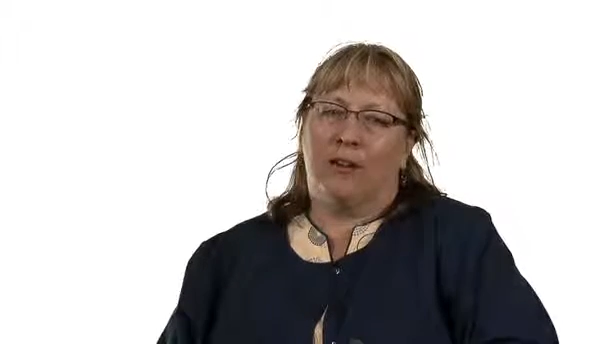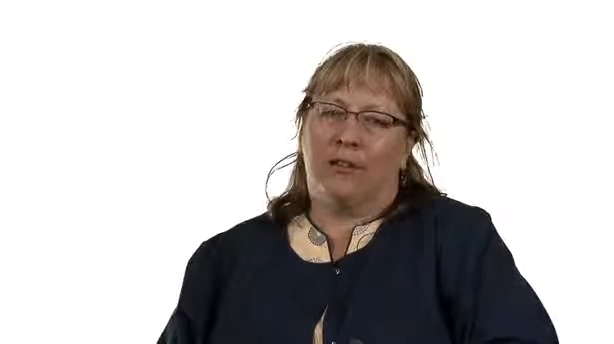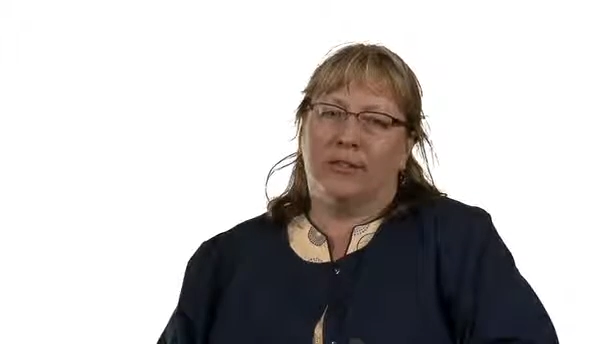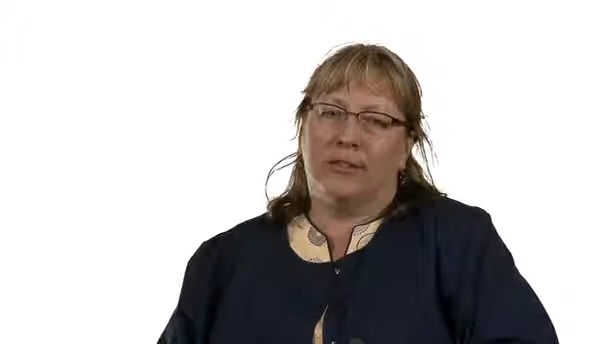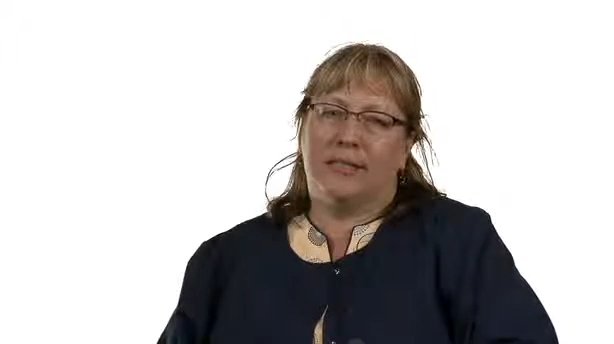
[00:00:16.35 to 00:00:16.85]

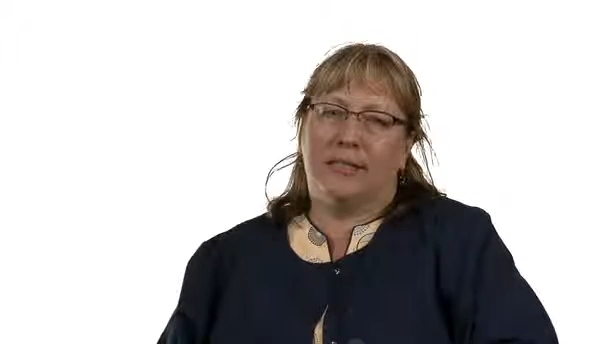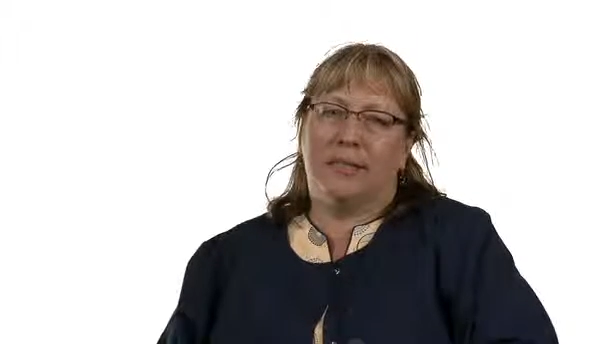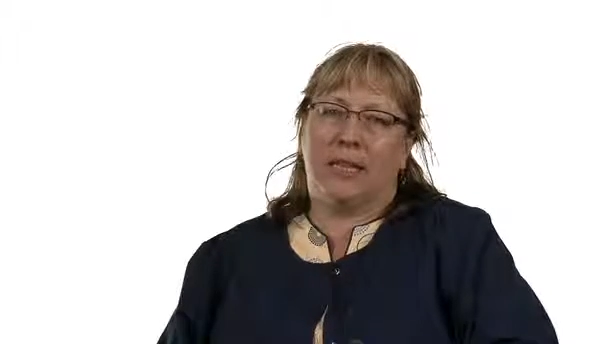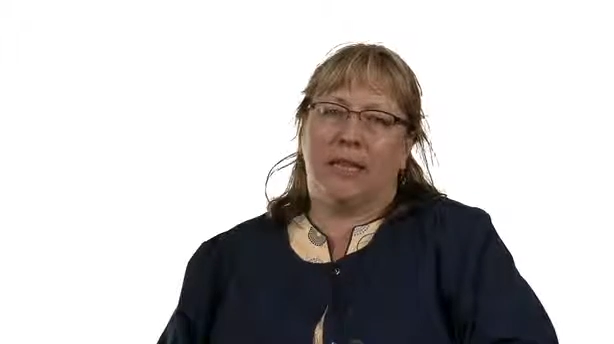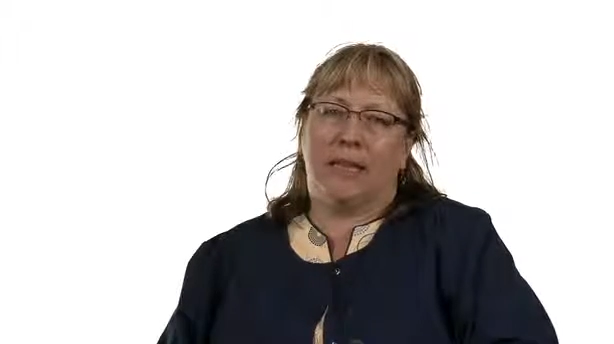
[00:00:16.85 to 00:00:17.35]
Nursing
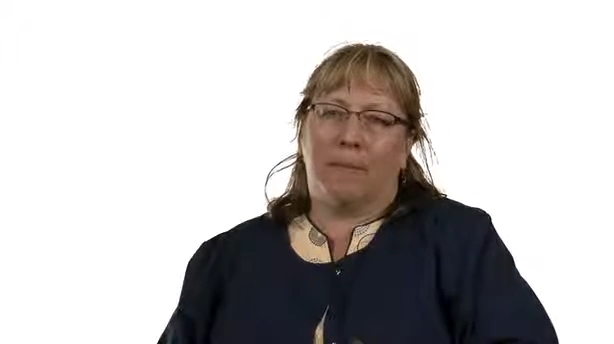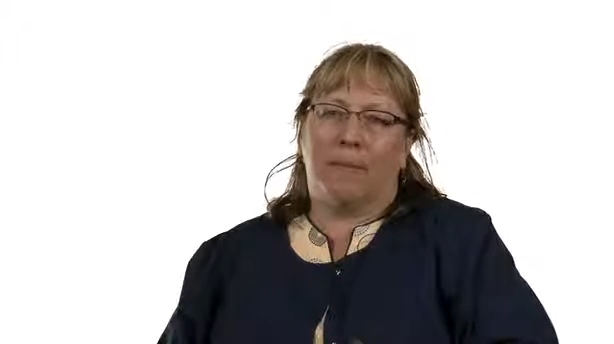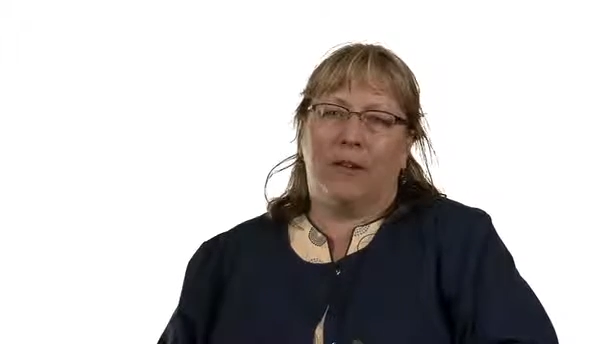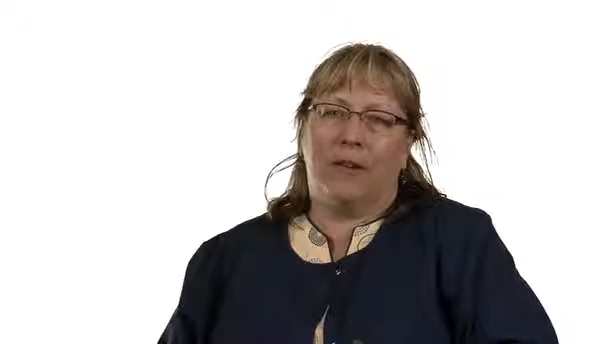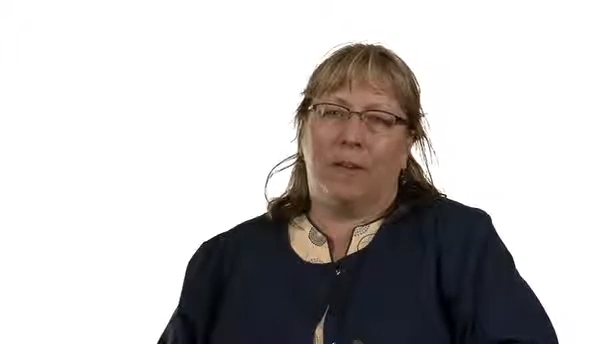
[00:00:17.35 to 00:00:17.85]
seemed like the
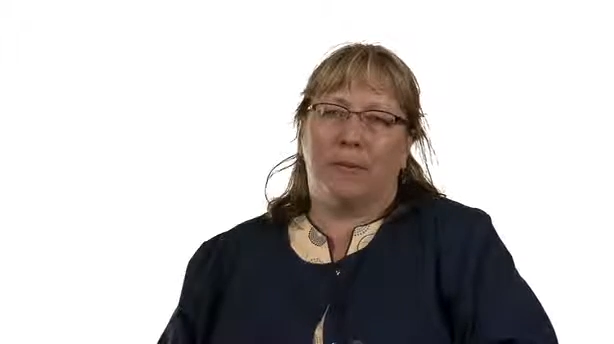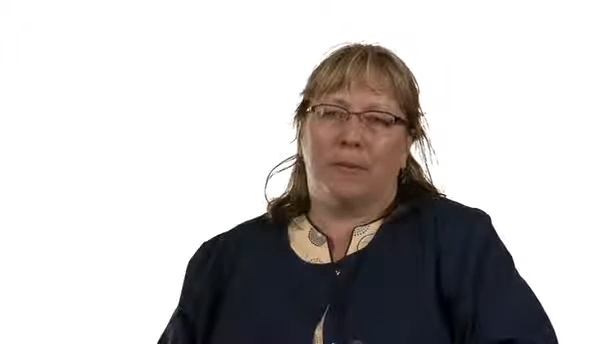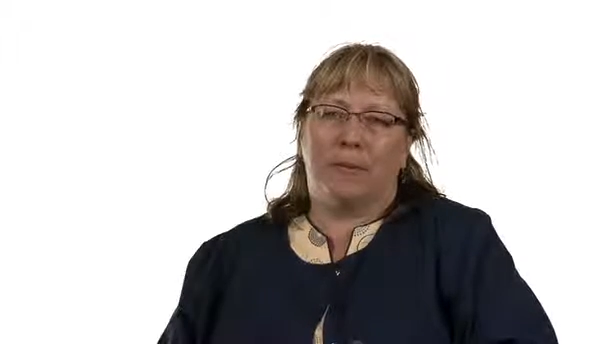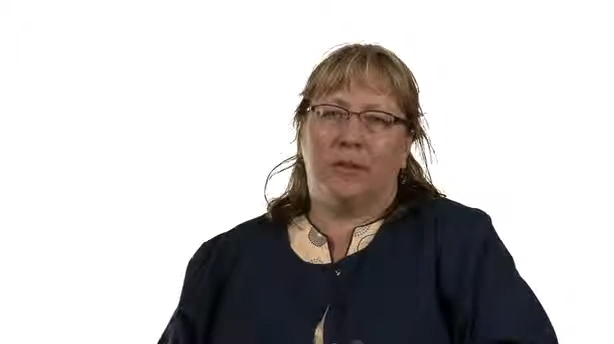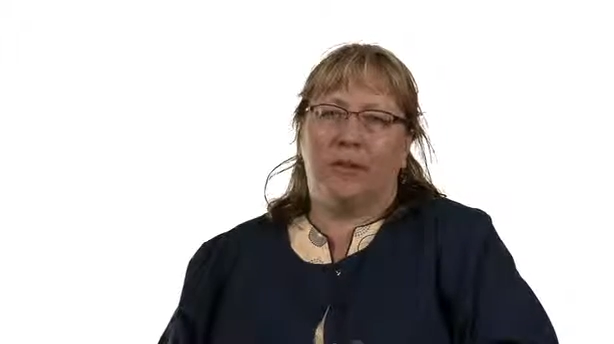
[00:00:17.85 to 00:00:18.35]
perfect
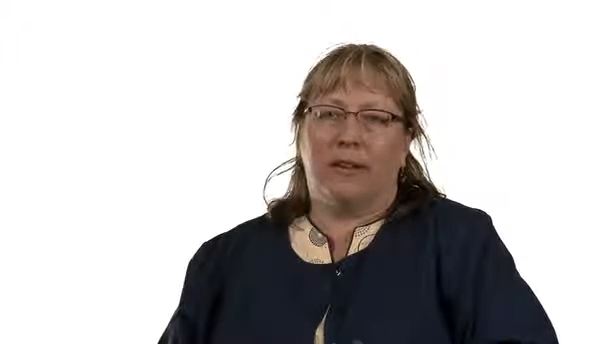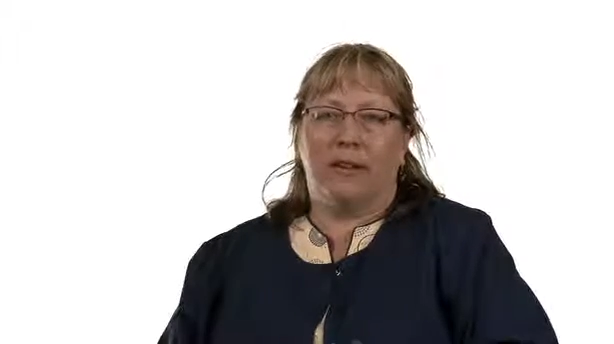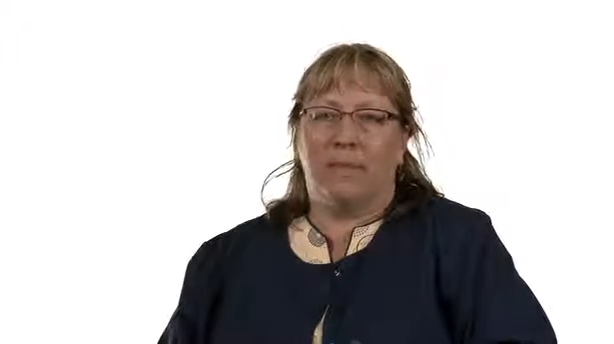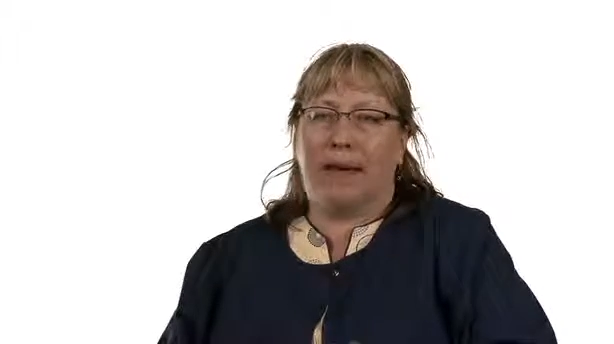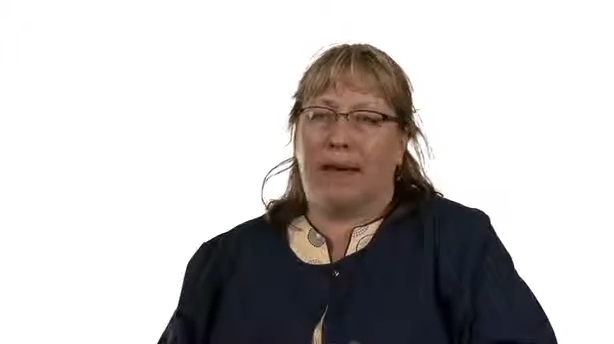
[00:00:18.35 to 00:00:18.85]
opportunity to
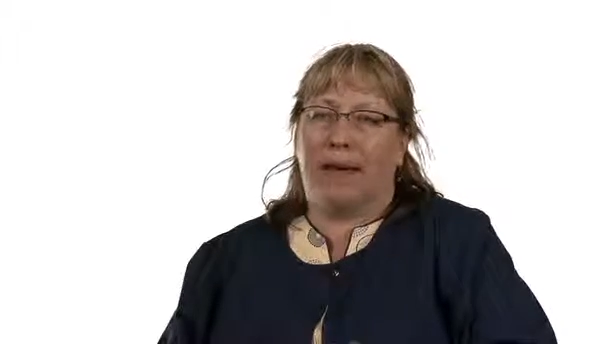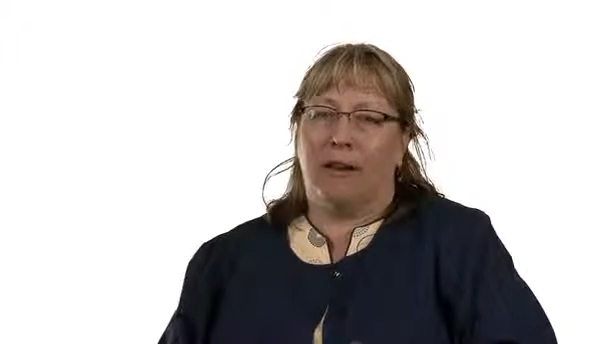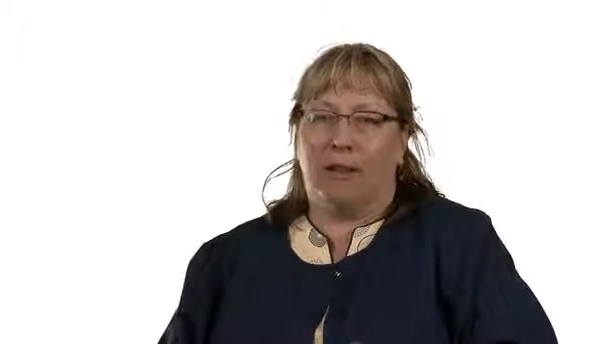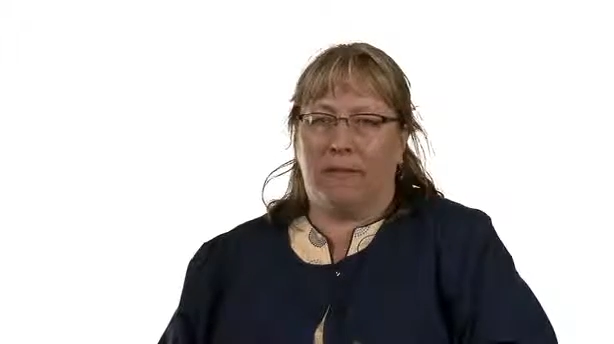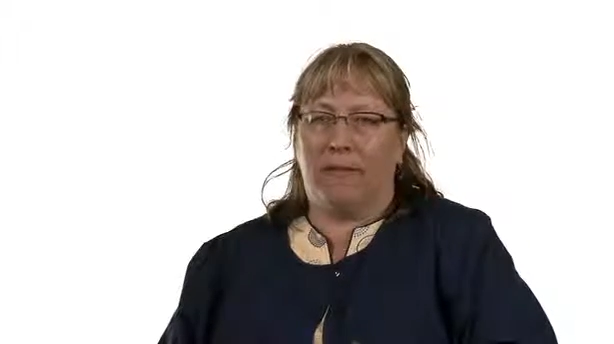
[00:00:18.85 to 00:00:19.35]
combine
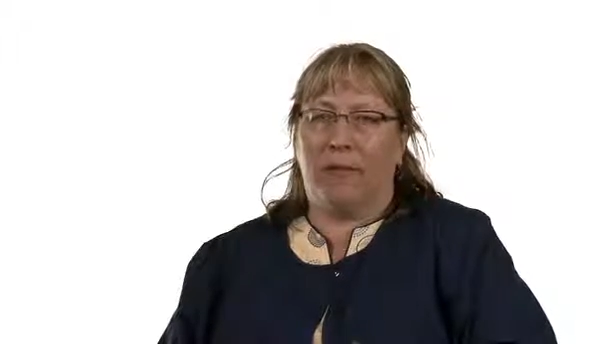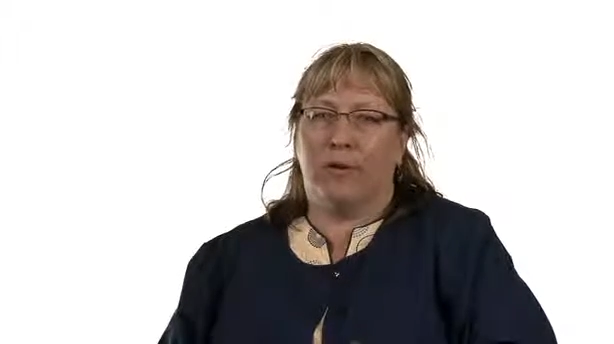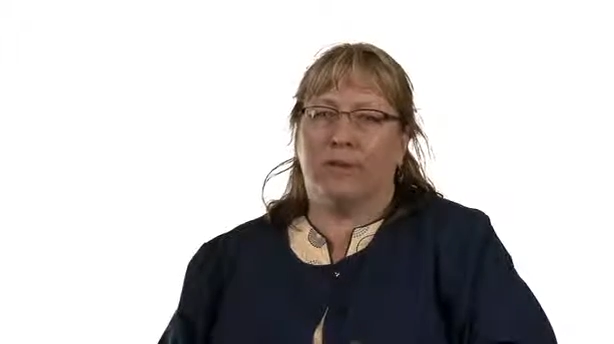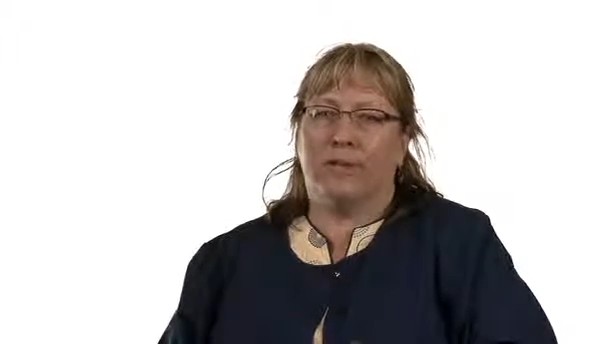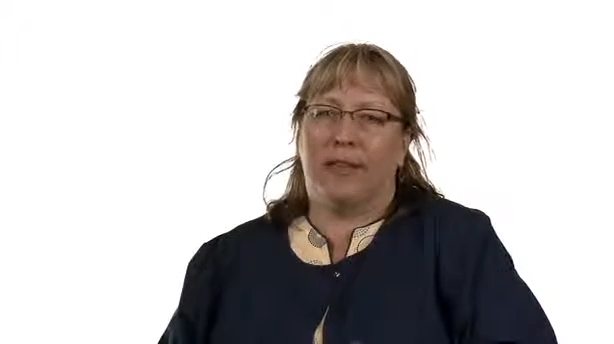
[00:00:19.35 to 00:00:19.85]
all of
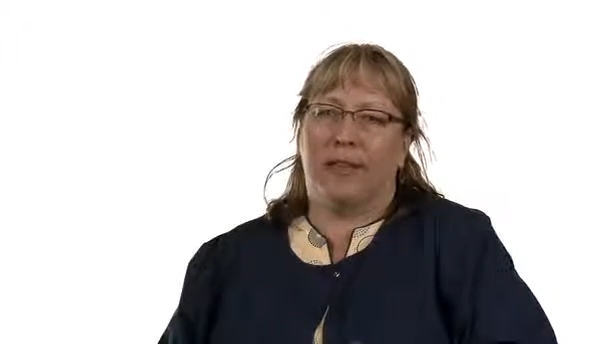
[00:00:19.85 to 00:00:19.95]
those,